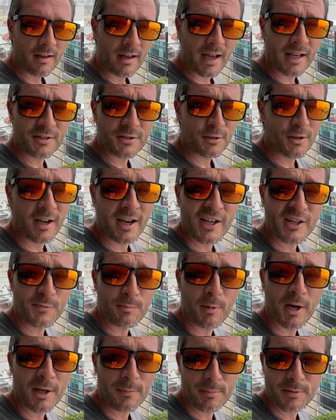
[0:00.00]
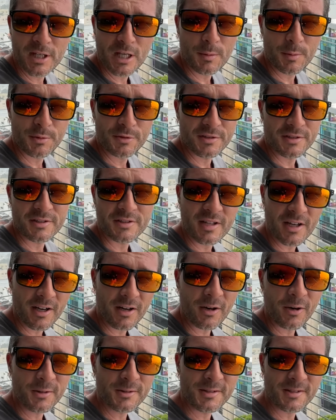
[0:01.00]
As you guys might be able to
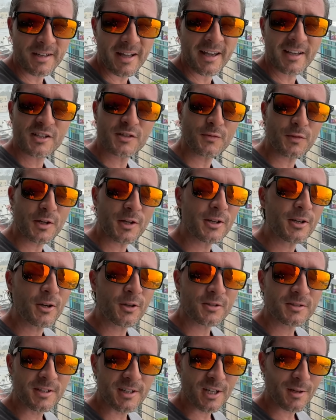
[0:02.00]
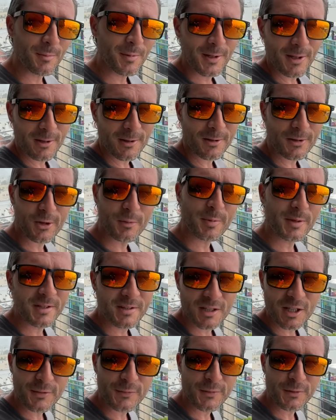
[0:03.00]
tell, today's video is gonna be a little bit
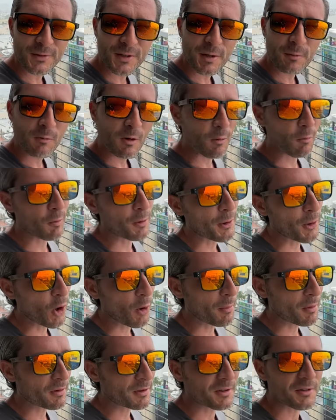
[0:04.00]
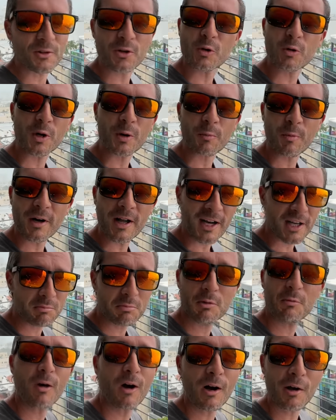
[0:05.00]
different than what we're normally doing. We're not gonna
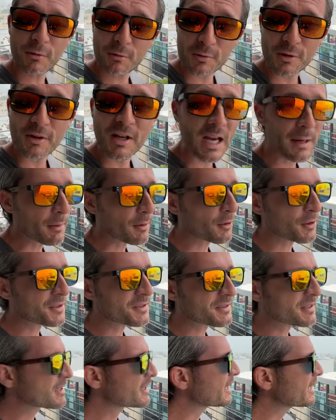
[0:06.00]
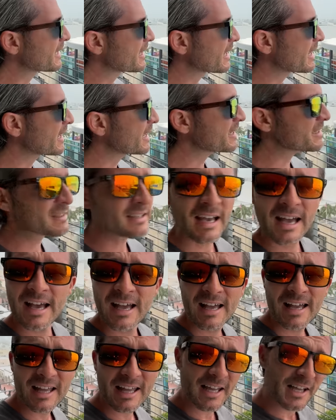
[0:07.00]
be walking through the neighborhoods today, guys.
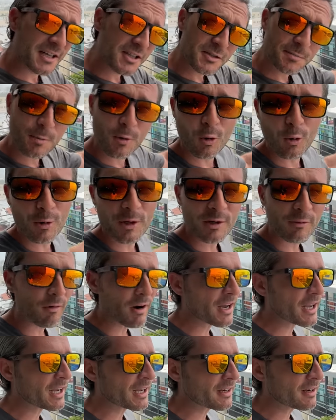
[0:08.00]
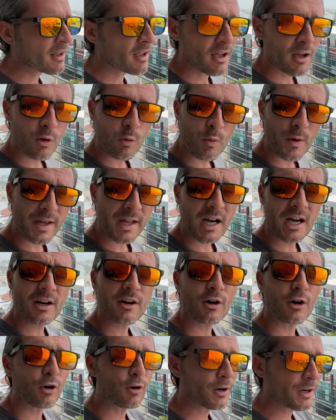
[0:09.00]
It is pouring rain. We got
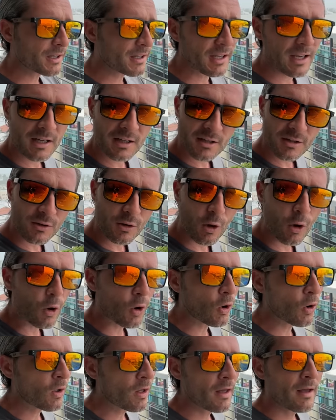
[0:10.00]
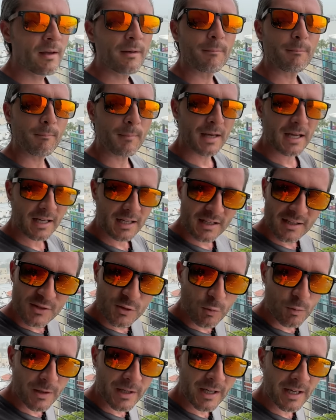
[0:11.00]
Hurricane Nicole making its
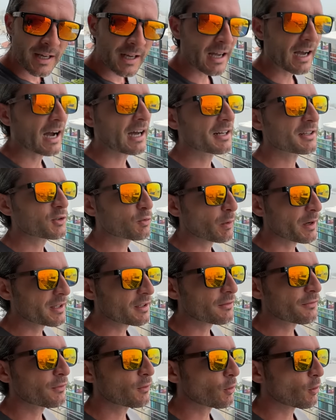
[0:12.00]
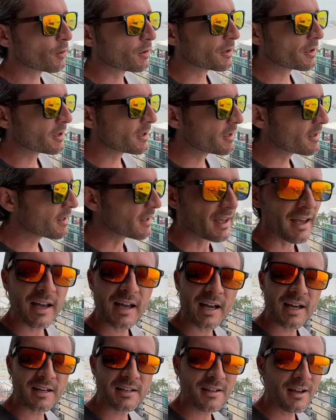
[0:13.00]
way on its way to Florida,
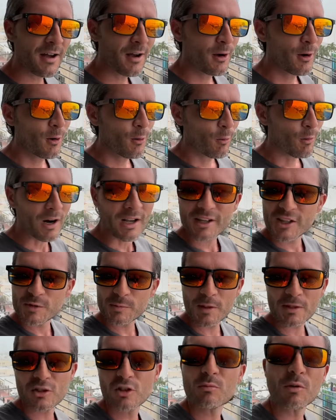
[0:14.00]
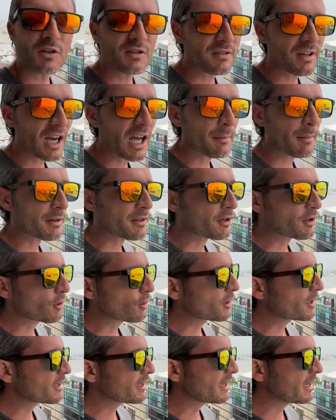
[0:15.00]
and we're not gonna spend too much time on the
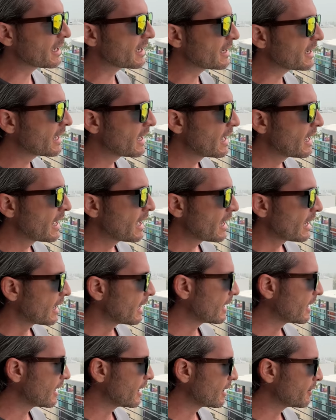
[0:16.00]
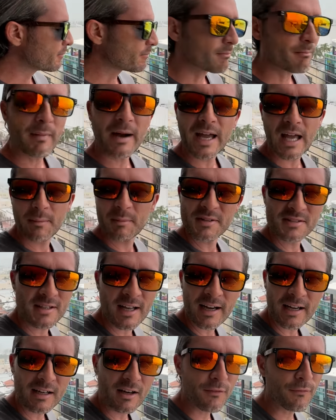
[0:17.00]
hurricane. Miami's
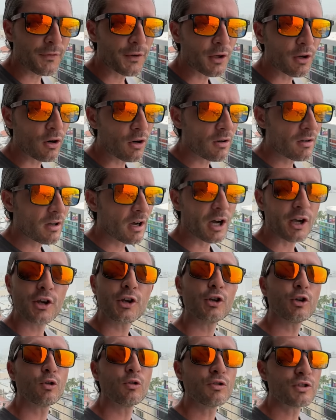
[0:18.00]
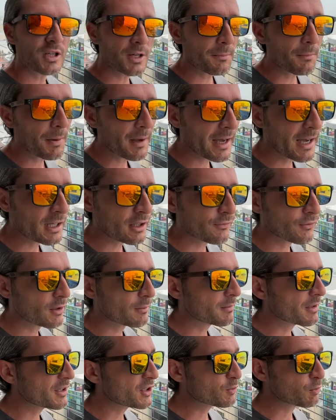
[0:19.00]
not gonna feel a huge impact
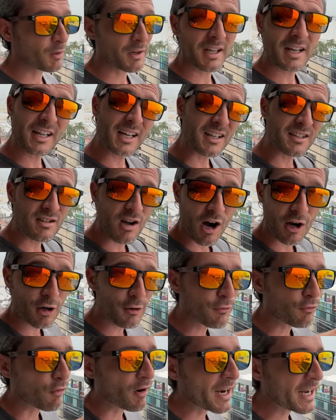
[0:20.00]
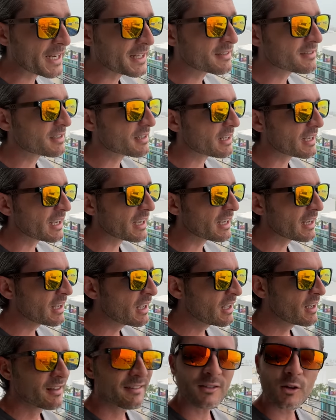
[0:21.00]
from this. We're getting a ton of rain today.
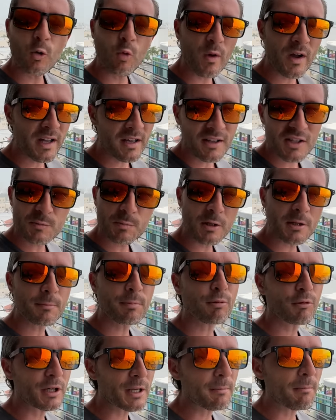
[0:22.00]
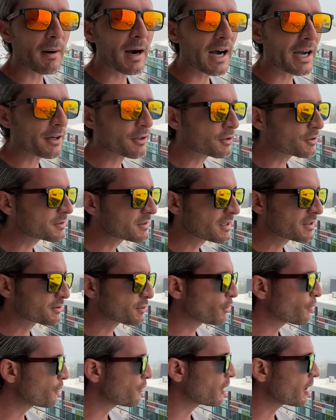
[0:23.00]
The wind has been pretty mild
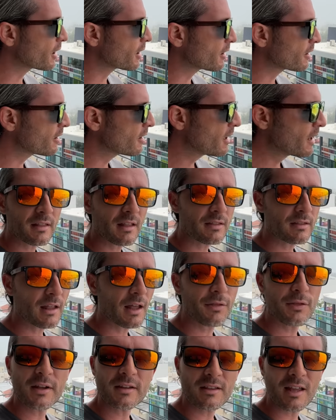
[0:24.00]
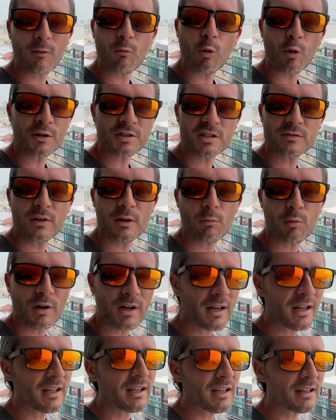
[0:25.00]
so far. They think that worst of it we're
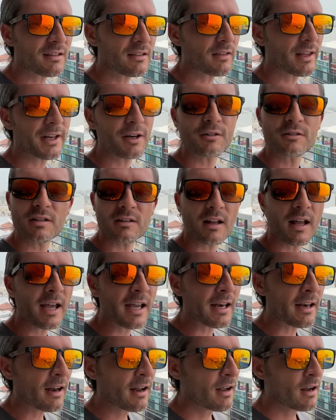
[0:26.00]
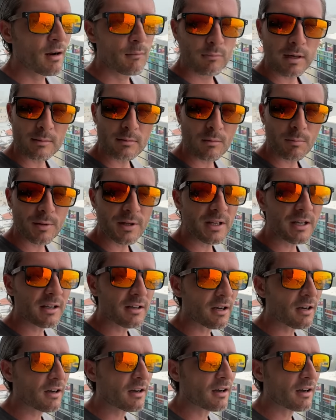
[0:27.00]
gonna get later tonight, probably